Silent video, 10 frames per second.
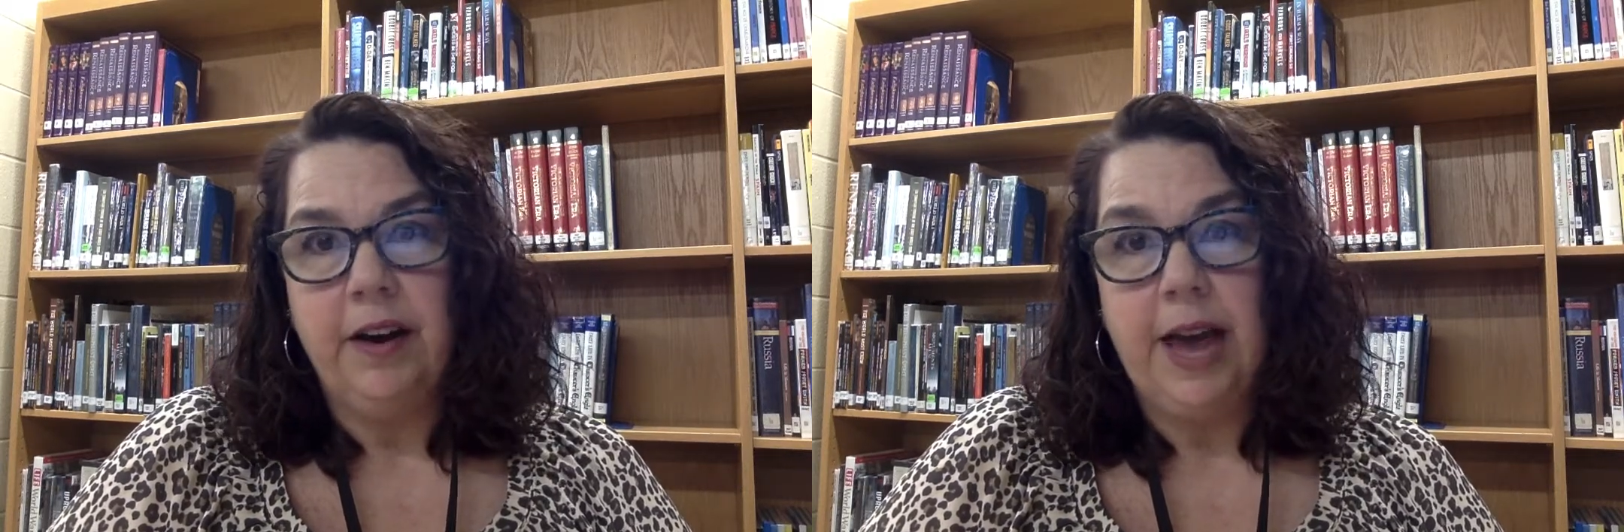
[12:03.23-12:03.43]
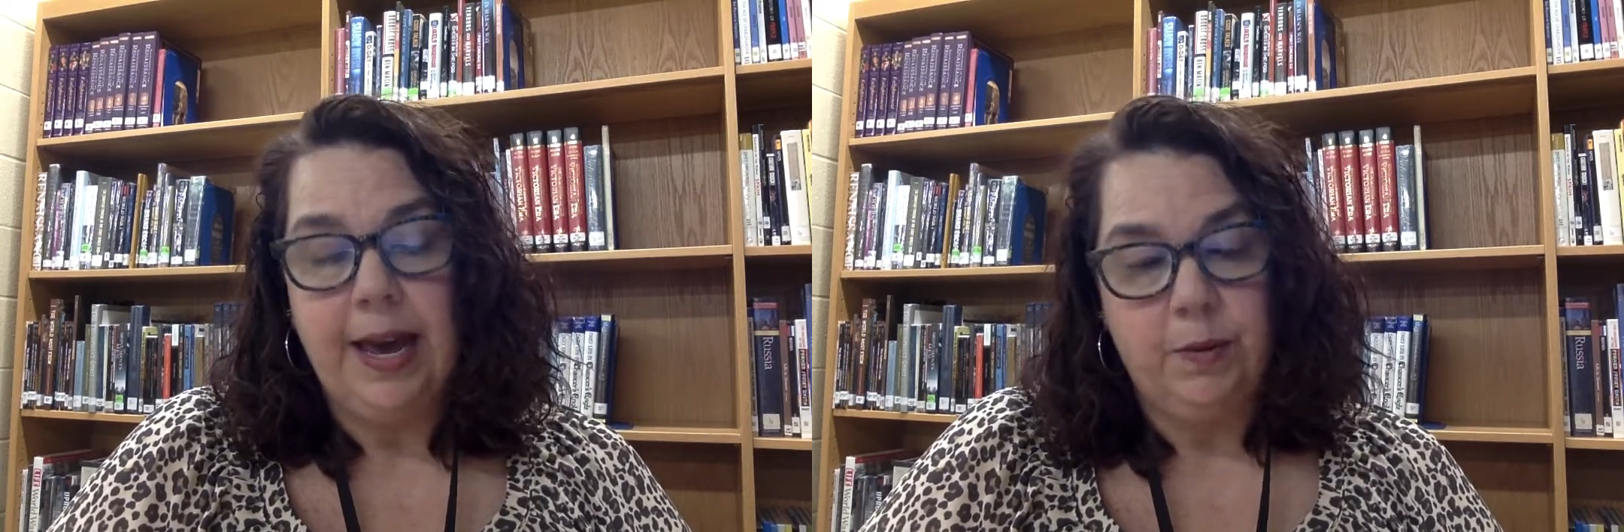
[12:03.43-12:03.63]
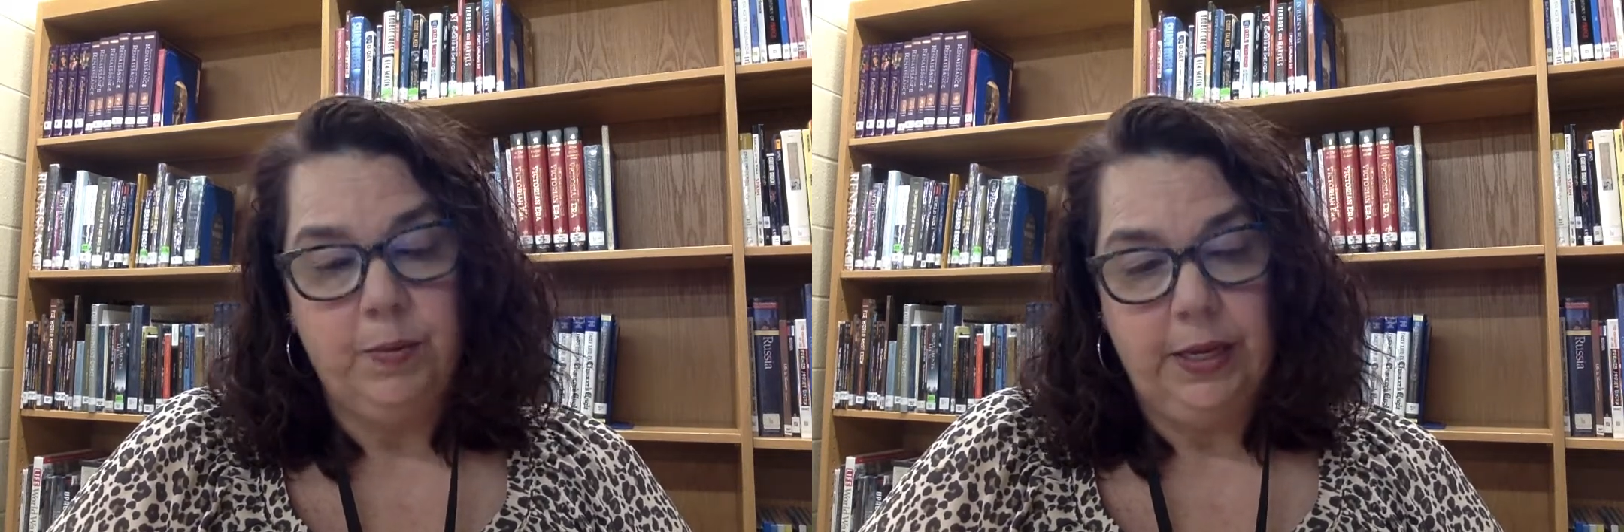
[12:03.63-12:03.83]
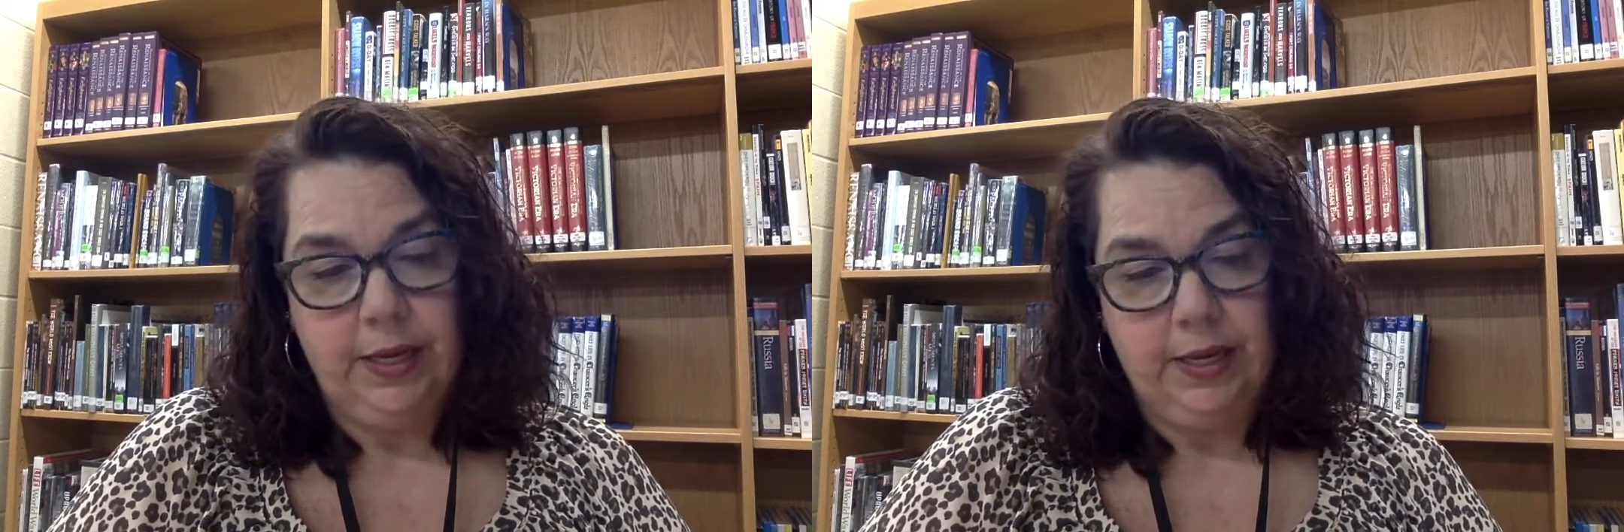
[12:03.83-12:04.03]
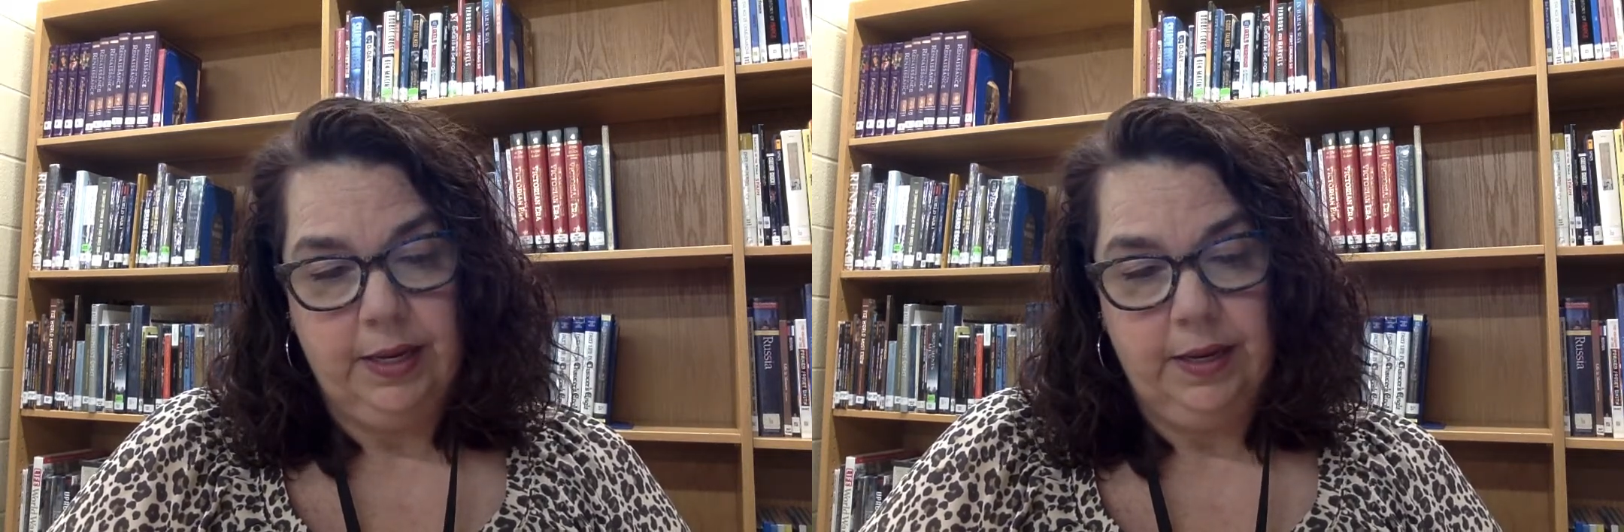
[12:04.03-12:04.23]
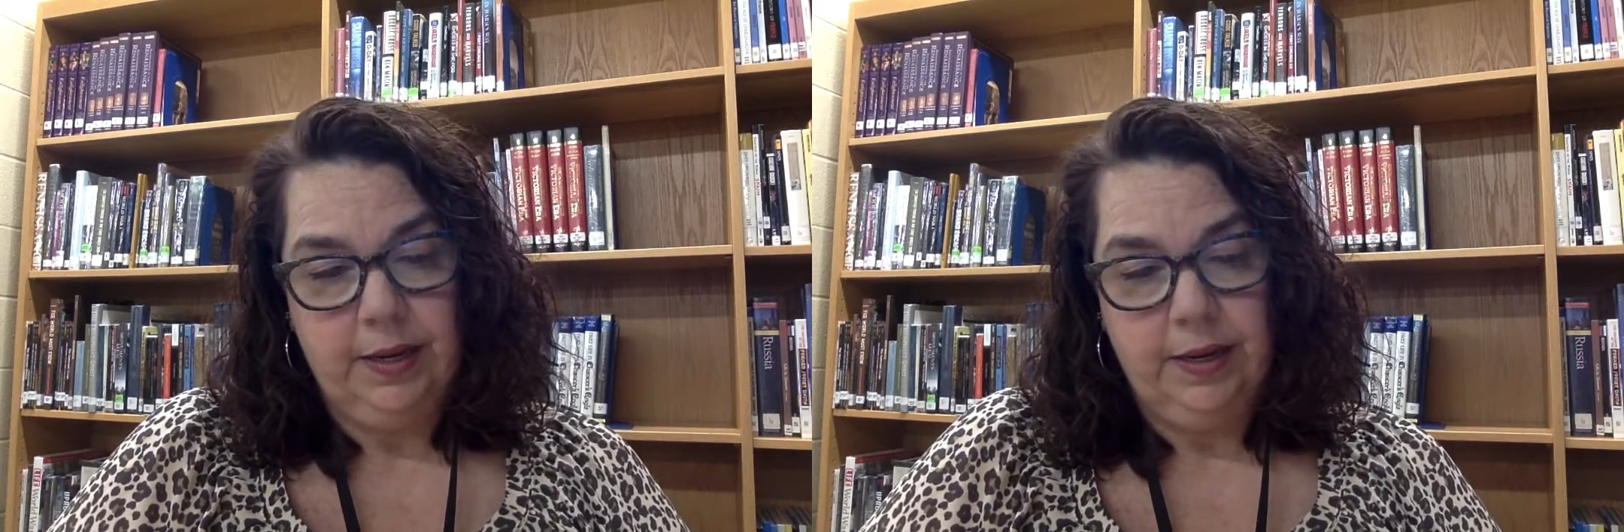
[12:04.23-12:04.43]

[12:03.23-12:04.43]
had been.